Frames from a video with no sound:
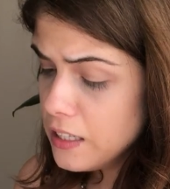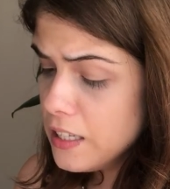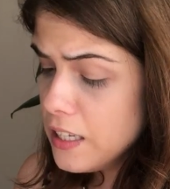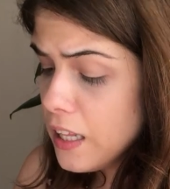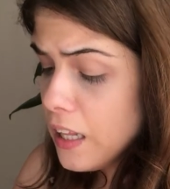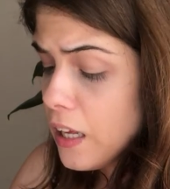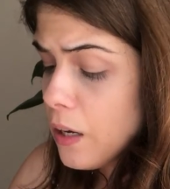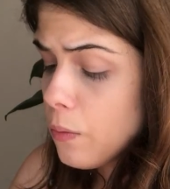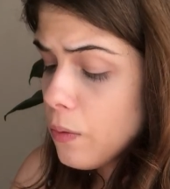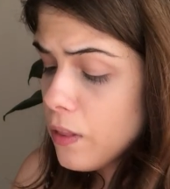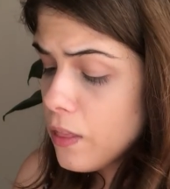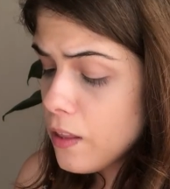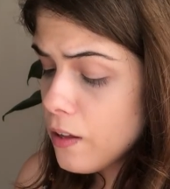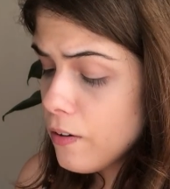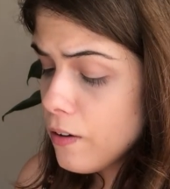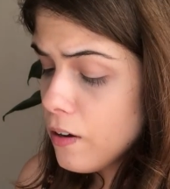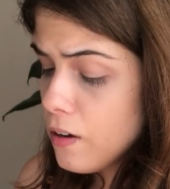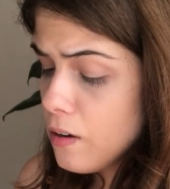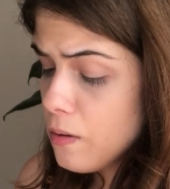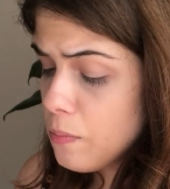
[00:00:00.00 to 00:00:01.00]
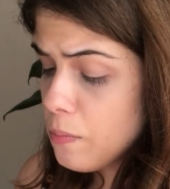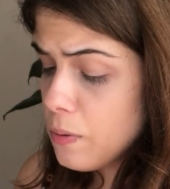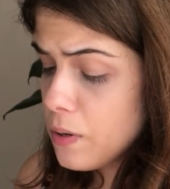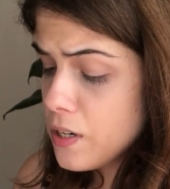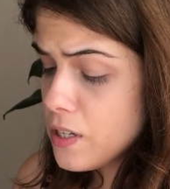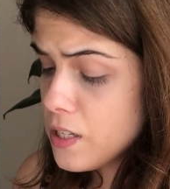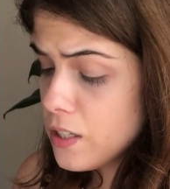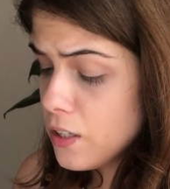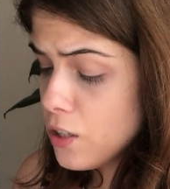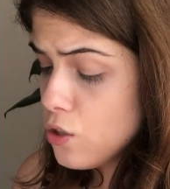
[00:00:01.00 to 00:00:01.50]
dealing with the
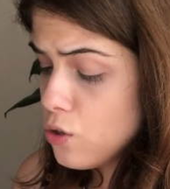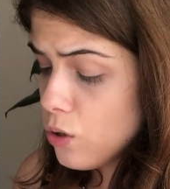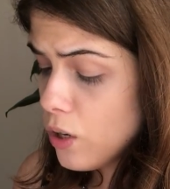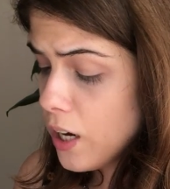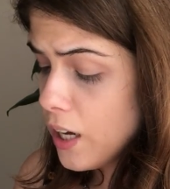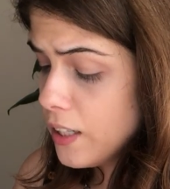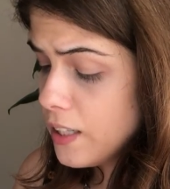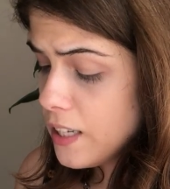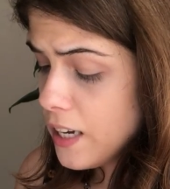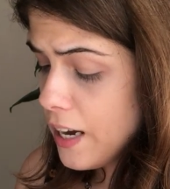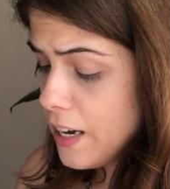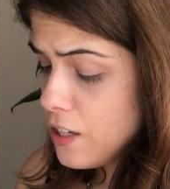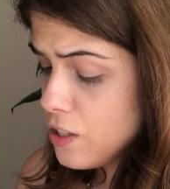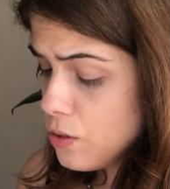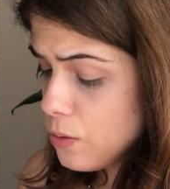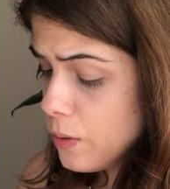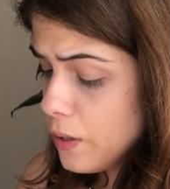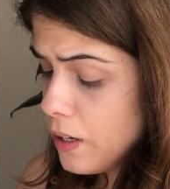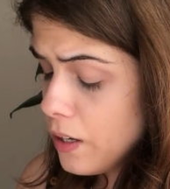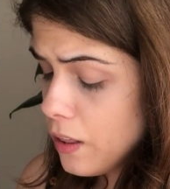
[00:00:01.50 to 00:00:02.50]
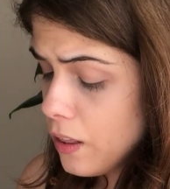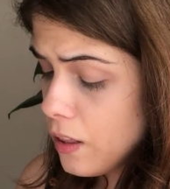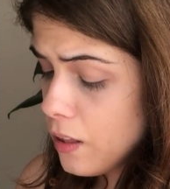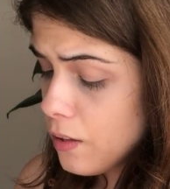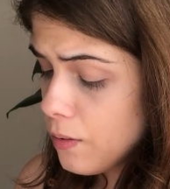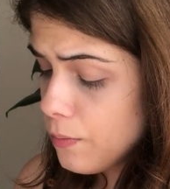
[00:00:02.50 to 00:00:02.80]
person that you cut ties with.